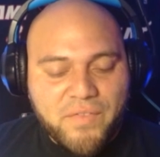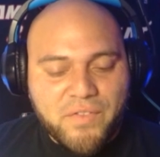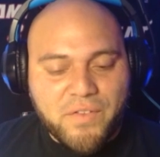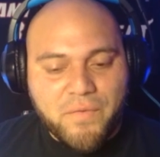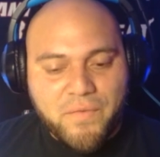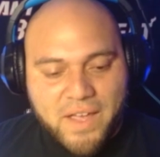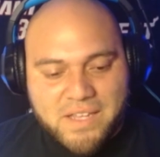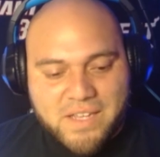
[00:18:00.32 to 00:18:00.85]
have to
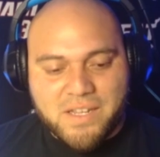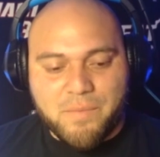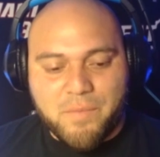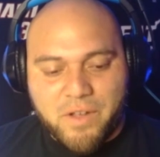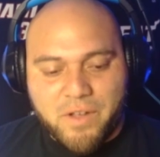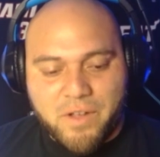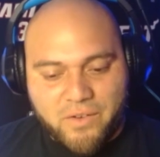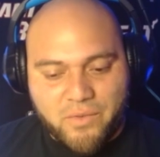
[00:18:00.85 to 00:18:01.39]
face him
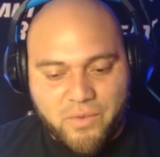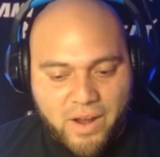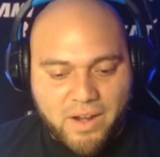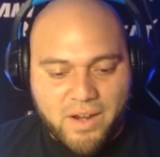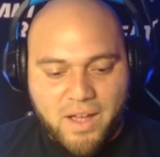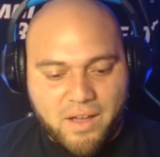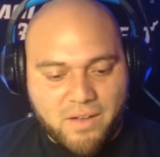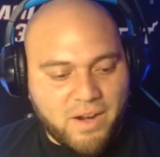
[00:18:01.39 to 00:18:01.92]
again
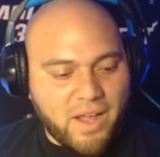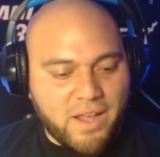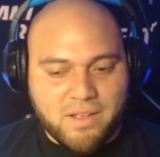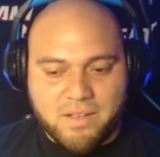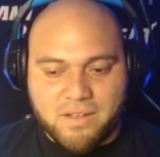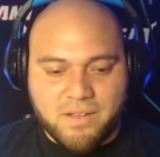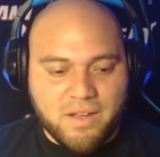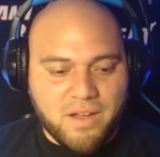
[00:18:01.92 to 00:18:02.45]
right now,
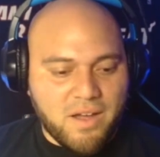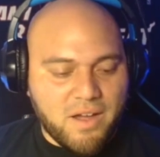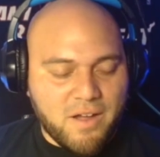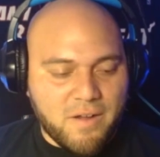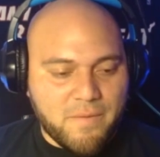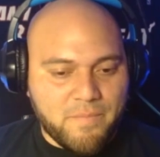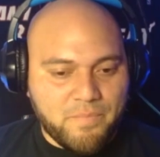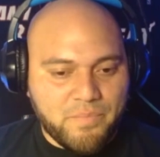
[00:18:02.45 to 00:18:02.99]
like
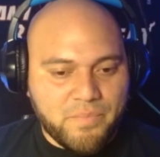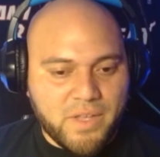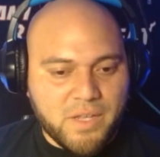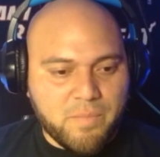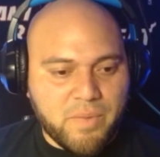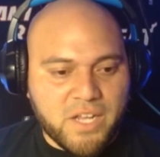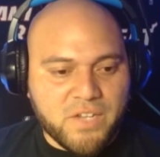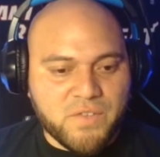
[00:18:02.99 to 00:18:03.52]
he
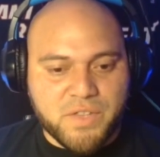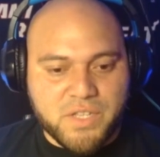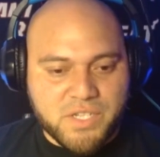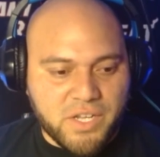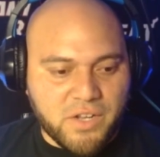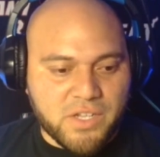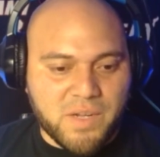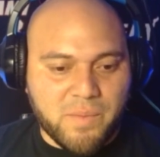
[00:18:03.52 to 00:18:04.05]
plays for the
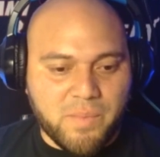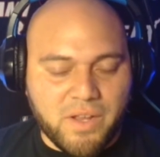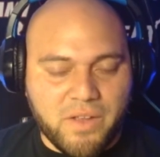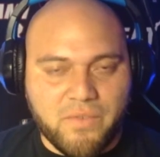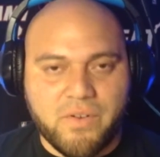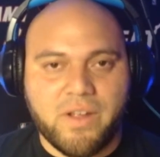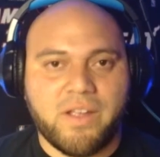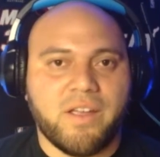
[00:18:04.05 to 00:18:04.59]
Steelers, I
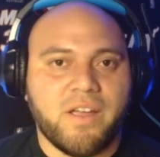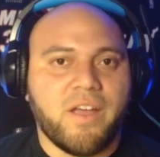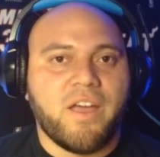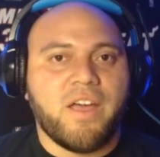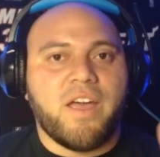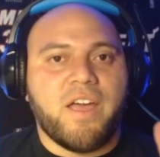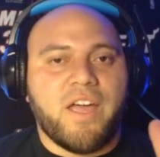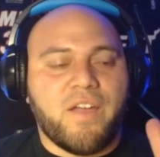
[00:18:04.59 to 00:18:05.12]
believe, right?
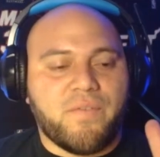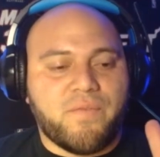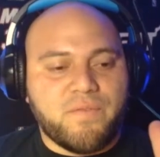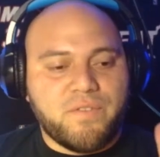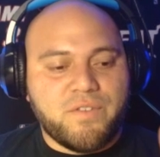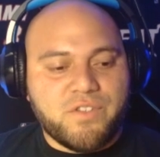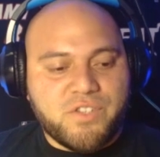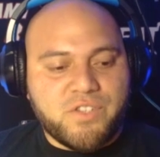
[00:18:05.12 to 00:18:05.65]
If
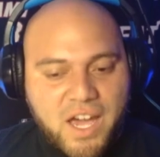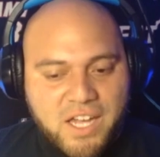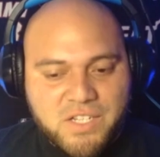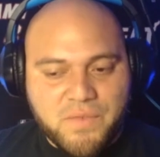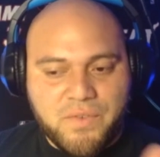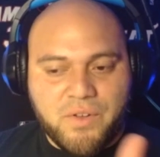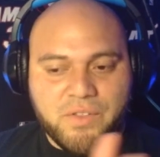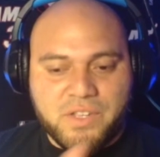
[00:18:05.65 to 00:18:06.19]

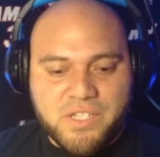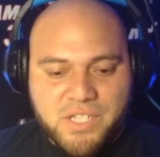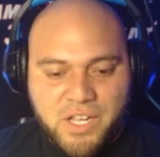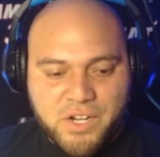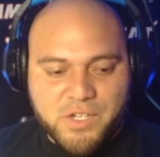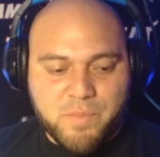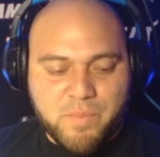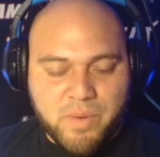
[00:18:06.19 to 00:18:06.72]
Jacksonville and the
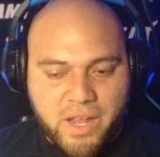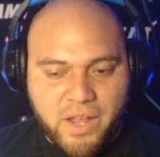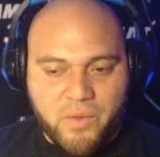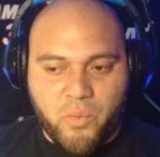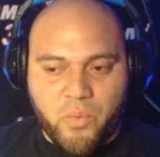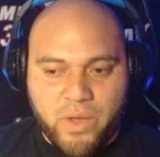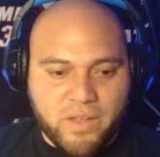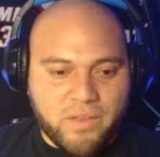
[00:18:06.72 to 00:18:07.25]
Steelers play
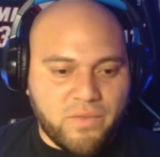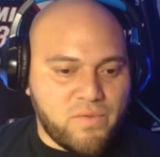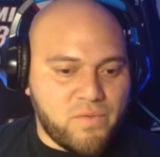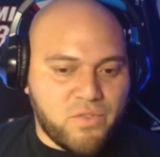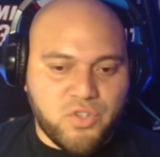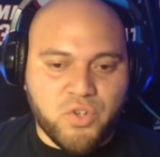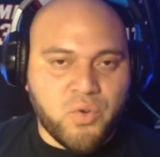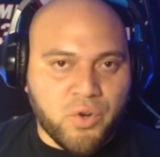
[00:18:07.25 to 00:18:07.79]
week
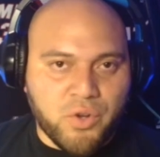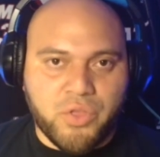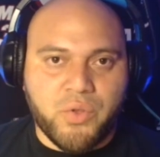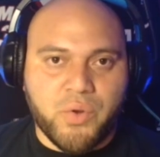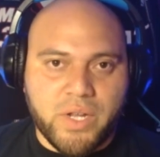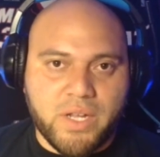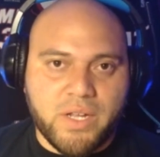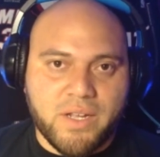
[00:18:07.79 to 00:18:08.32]
2 or
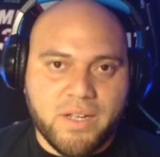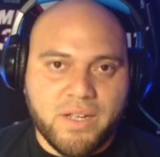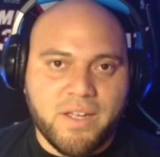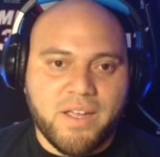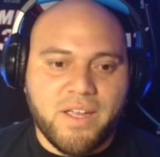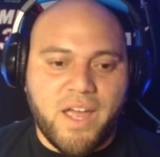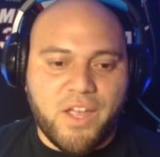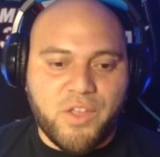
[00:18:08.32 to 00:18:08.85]
3,
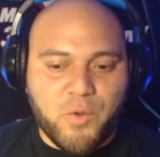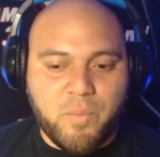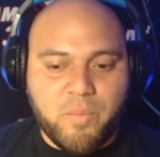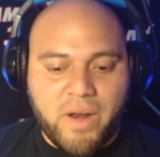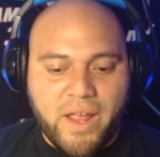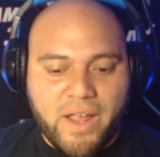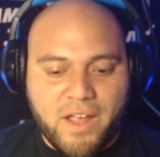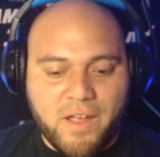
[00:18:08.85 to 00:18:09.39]
and you
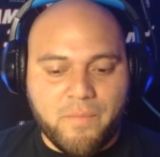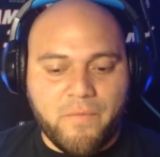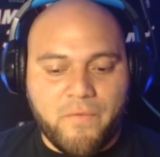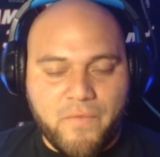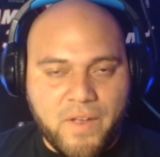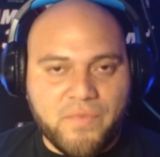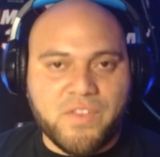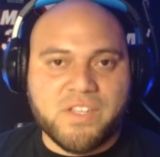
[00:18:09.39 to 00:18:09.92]
play him
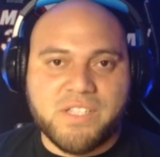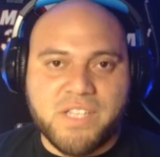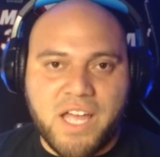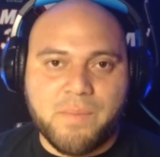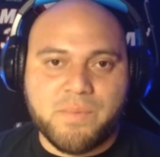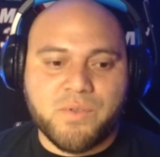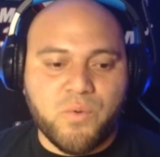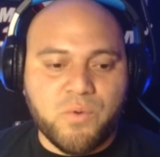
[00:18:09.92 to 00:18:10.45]
50
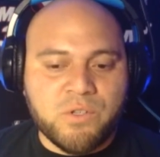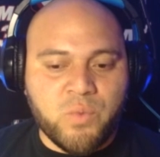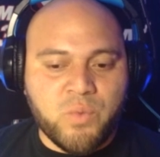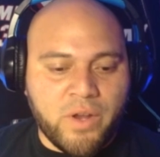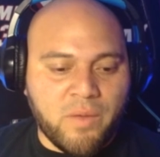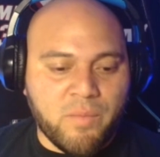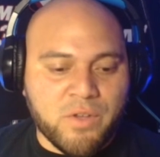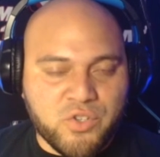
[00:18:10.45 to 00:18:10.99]
snaps, who's
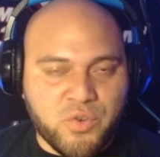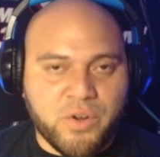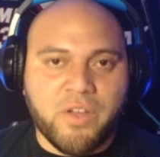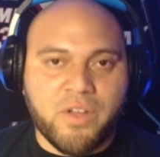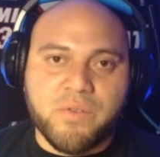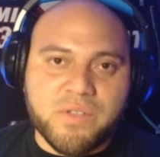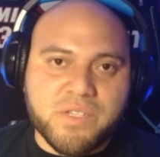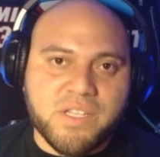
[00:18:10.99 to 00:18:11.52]
winning majority
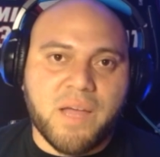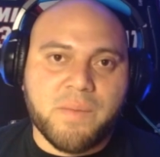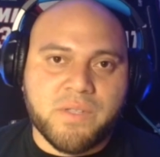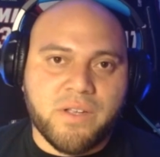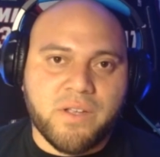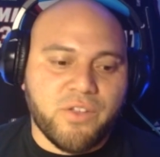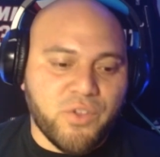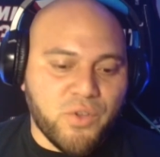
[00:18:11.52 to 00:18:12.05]
of those snaps
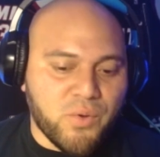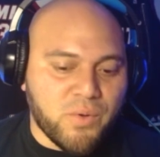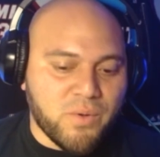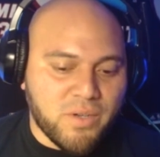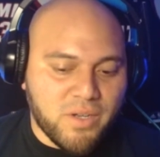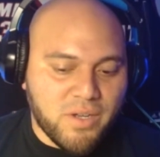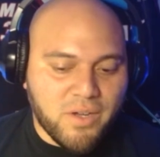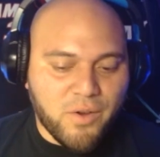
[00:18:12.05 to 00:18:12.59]
there?
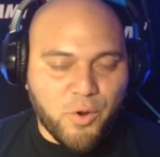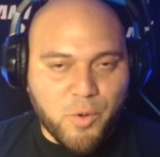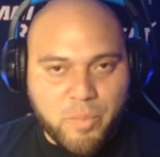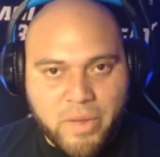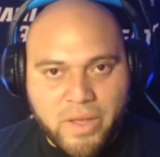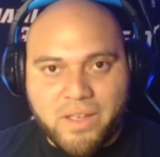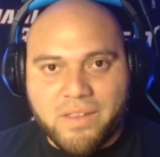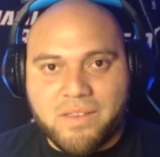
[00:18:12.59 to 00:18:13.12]
You or
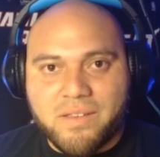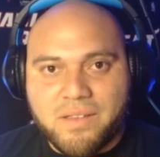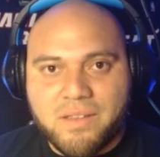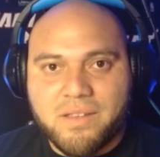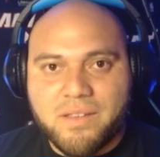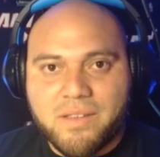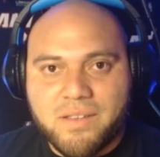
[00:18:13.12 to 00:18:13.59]
Pickens?